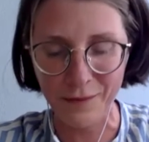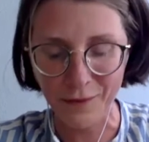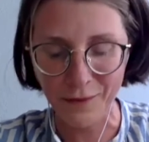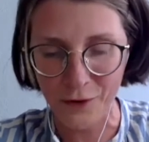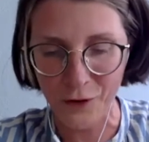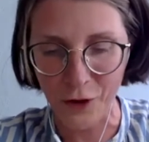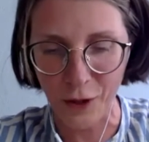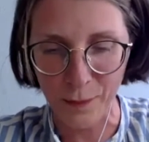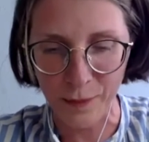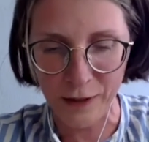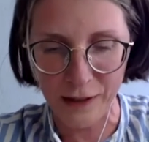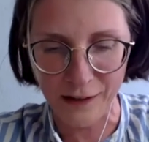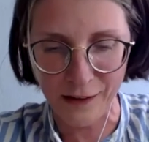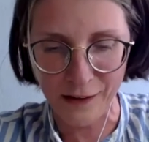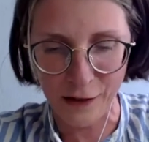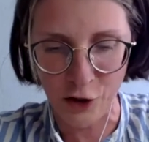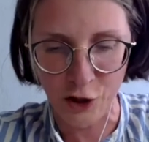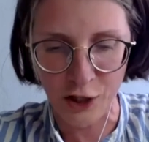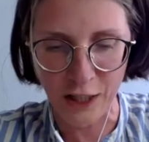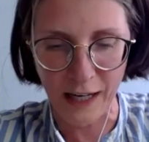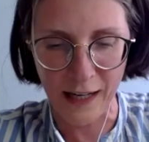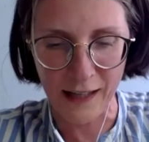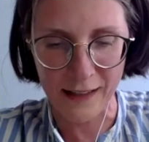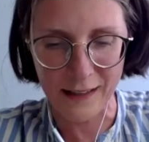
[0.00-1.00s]
topping the
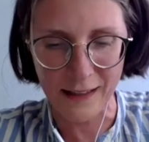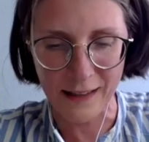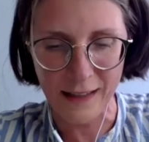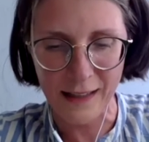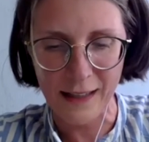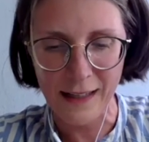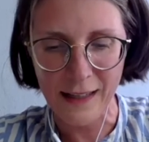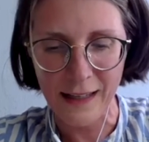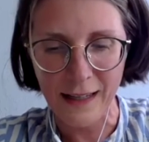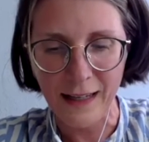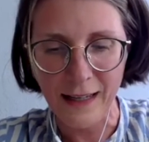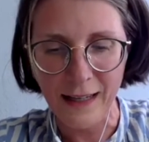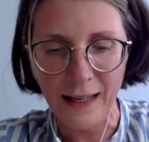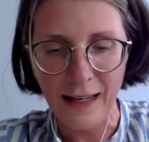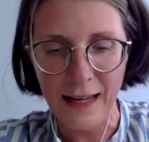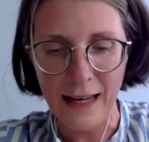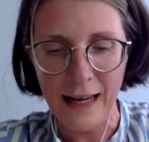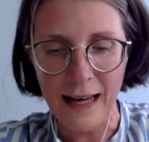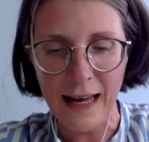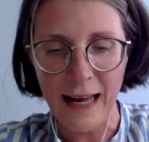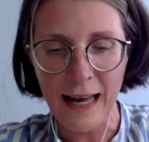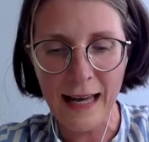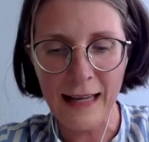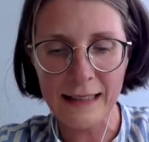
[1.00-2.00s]
chart.
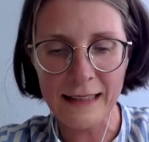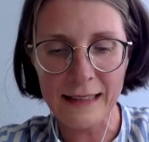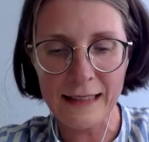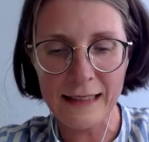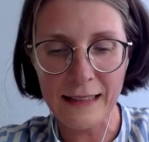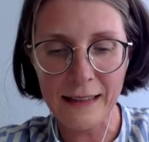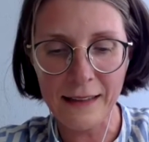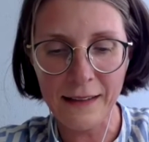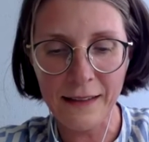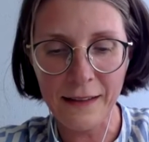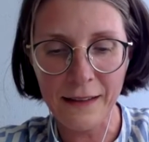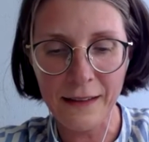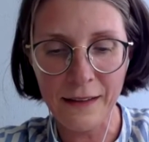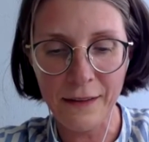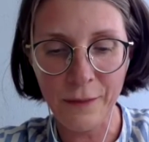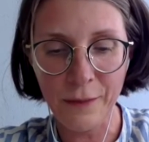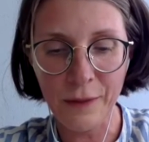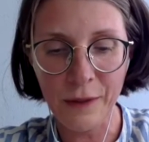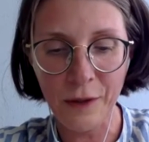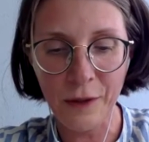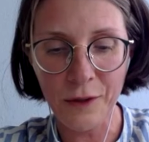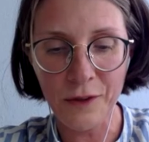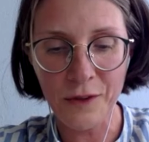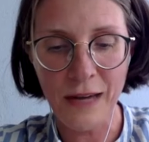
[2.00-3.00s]
And
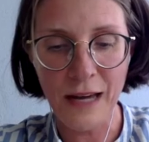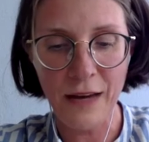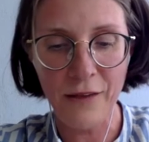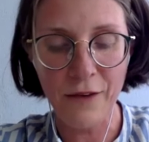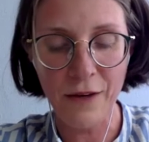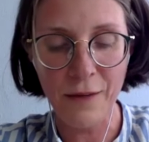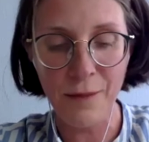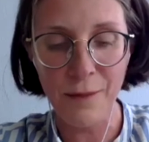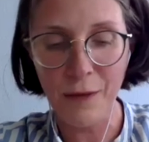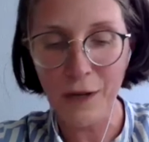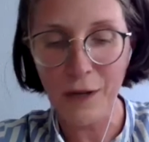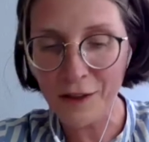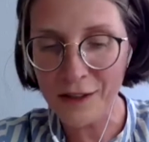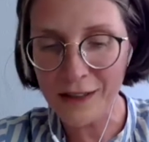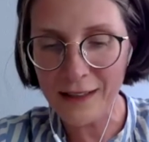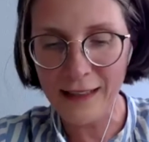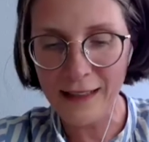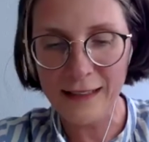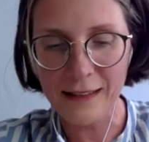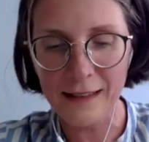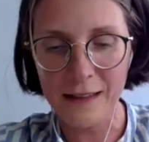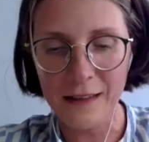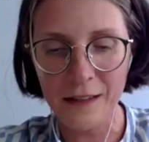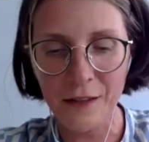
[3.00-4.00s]
we also have a much
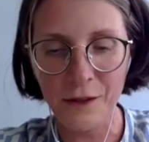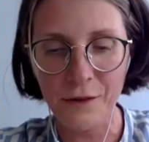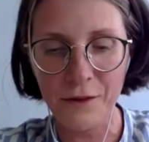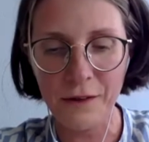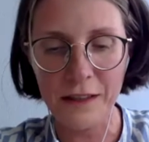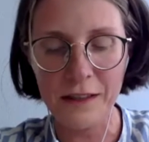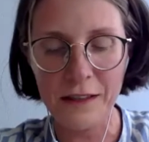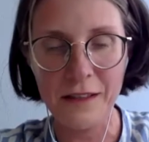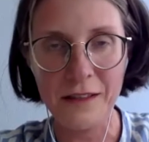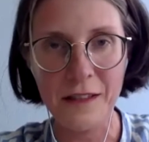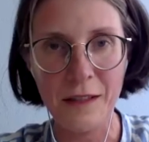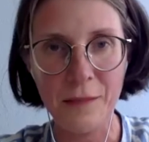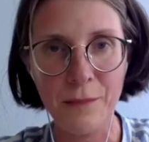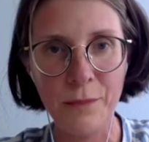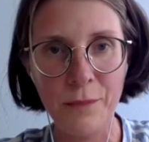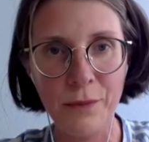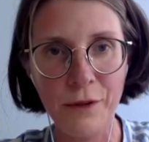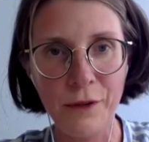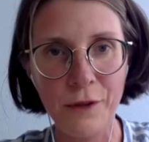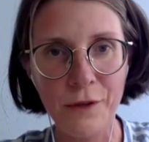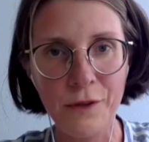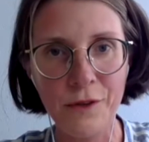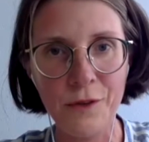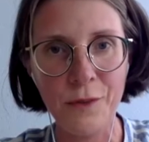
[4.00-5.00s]
less integrated
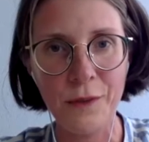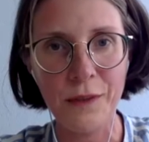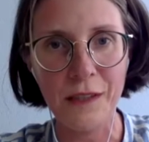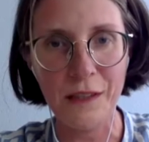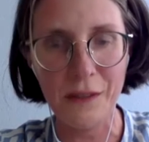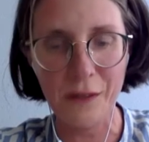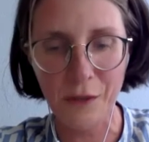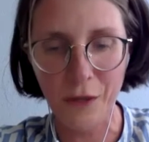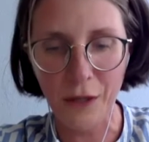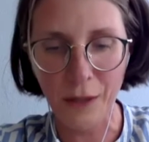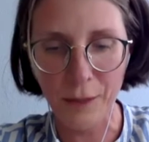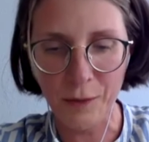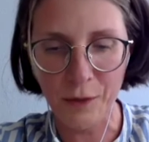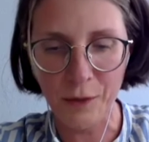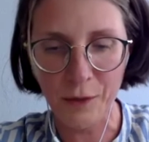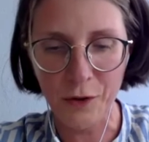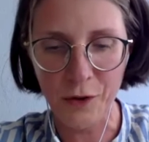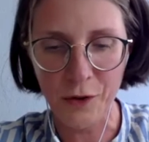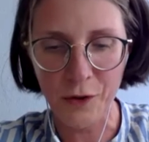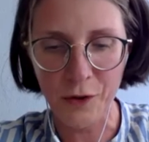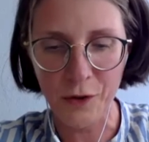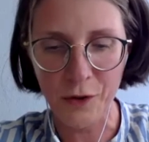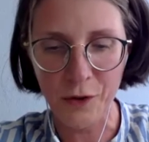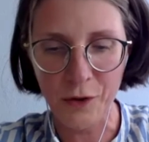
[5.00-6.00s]
approach when it comes
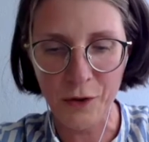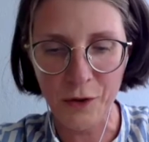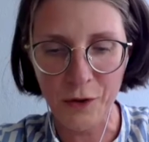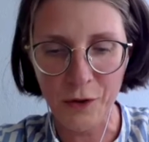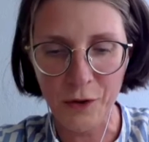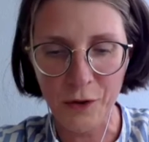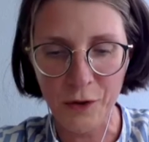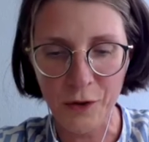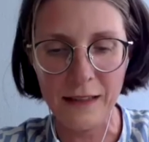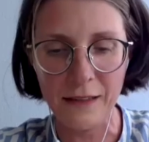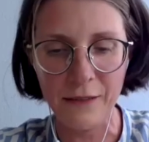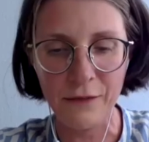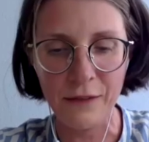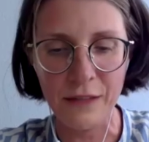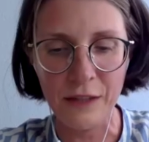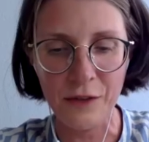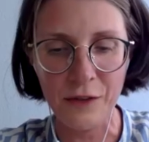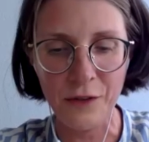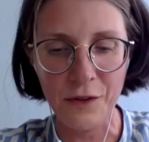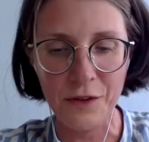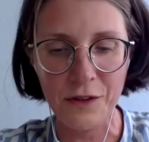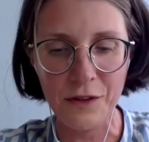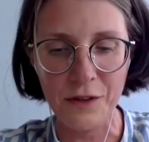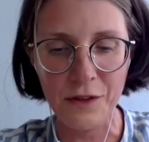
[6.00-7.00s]
to linking
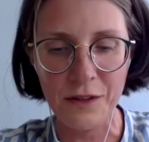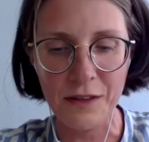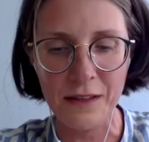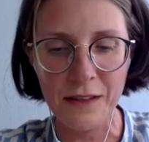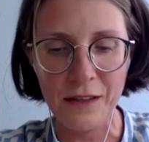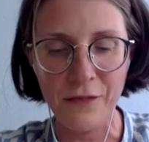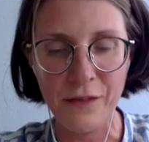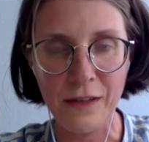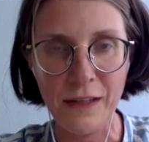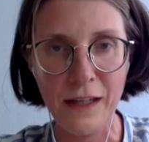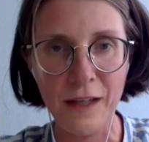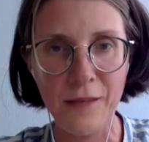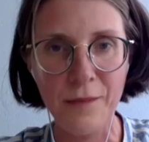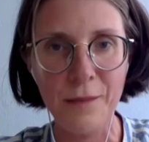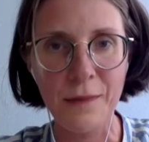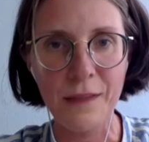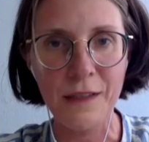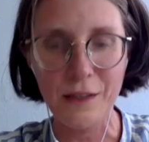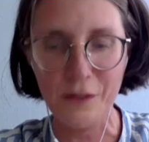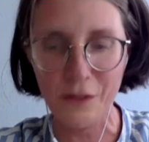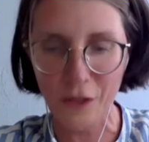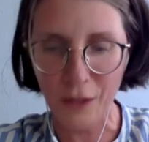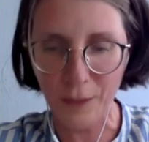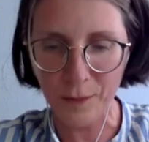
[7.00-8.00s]
research and development
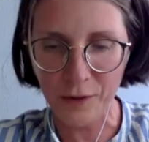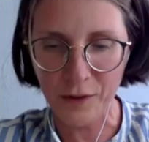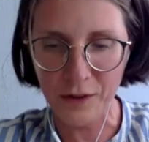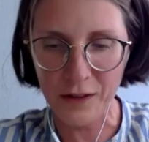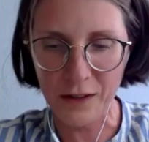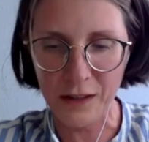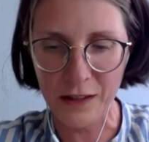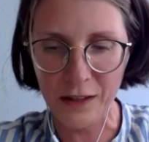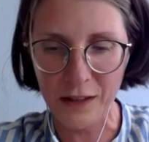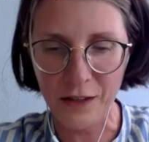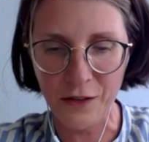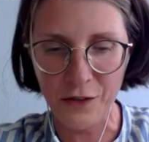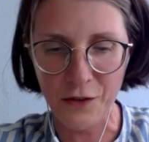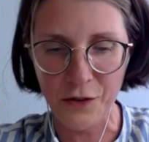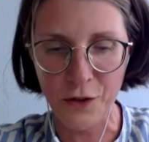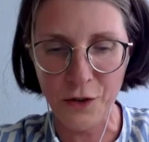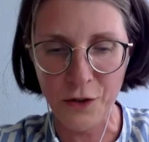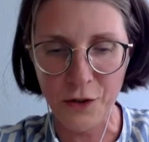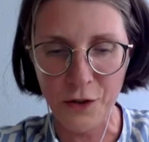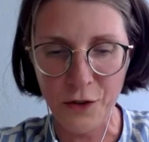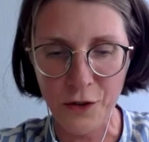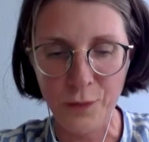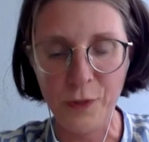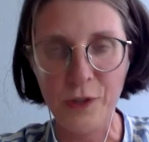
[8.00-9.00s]
subsidies to
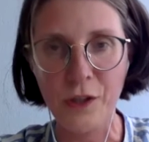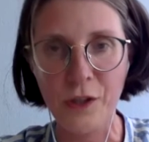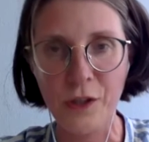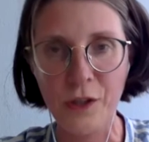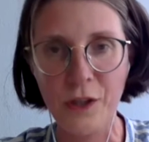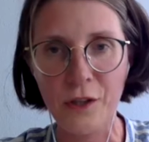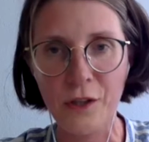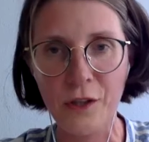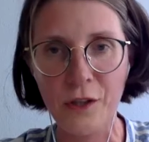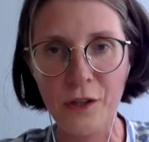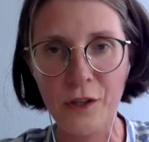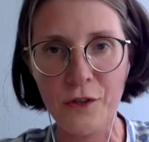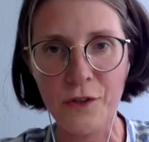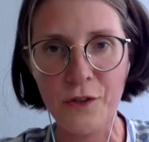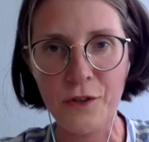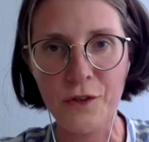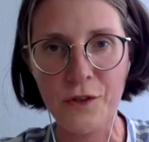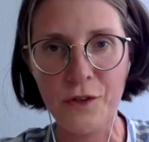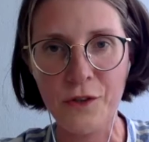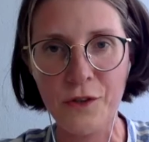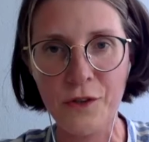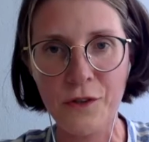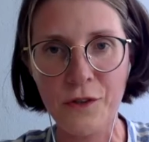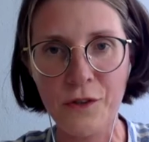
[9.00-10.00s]

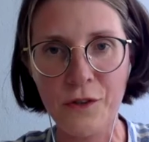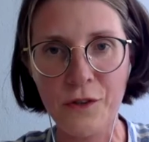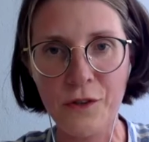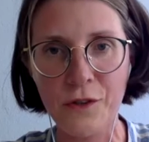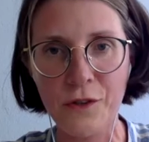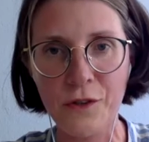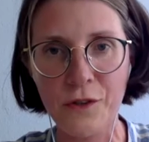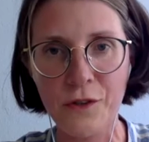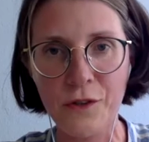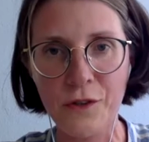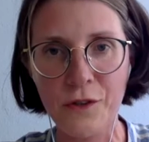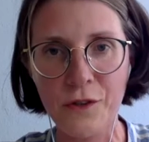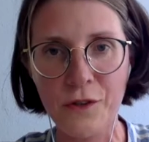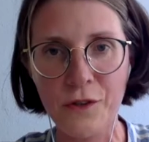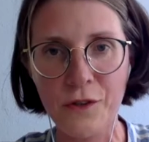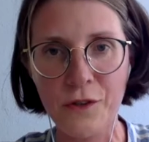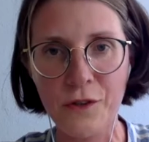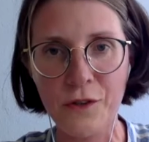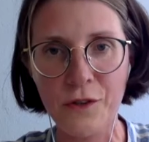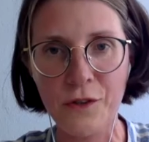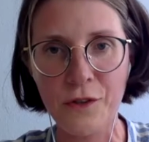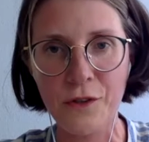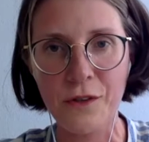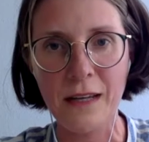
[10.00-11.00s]
production
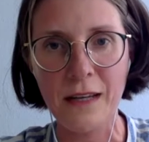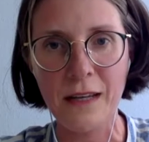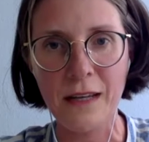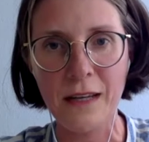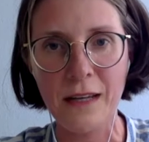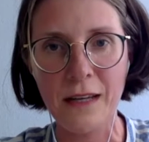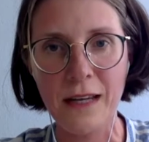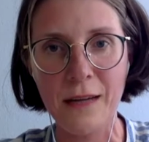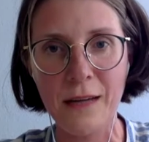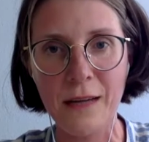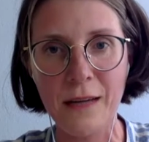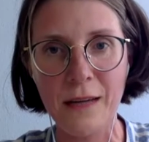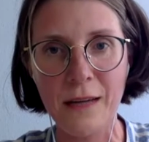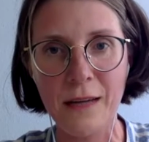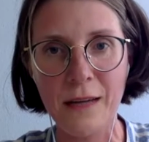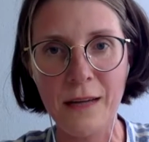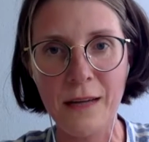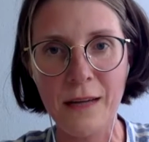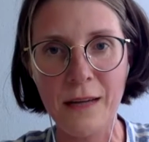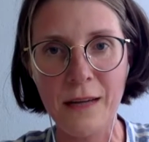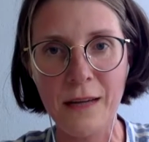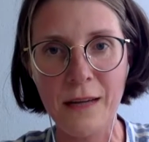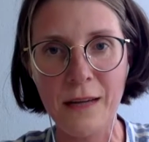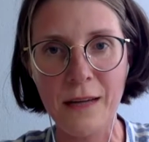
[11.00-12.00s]
and
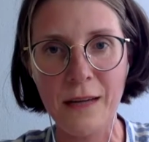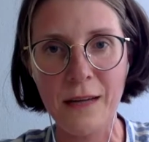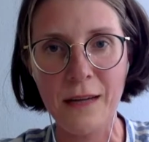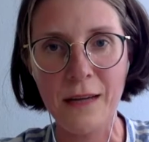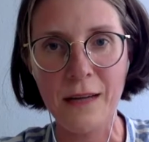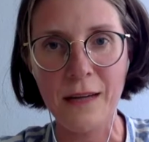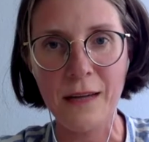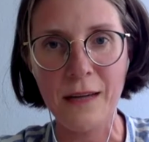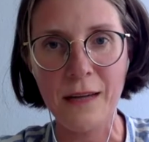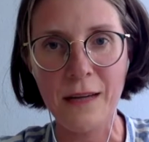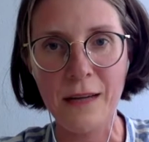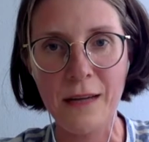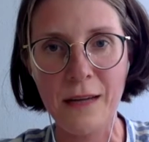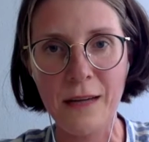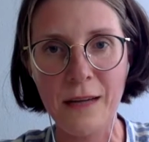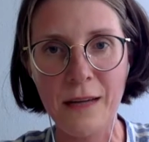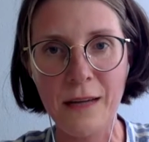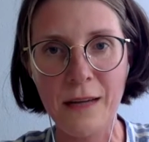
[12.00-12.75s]
procurement.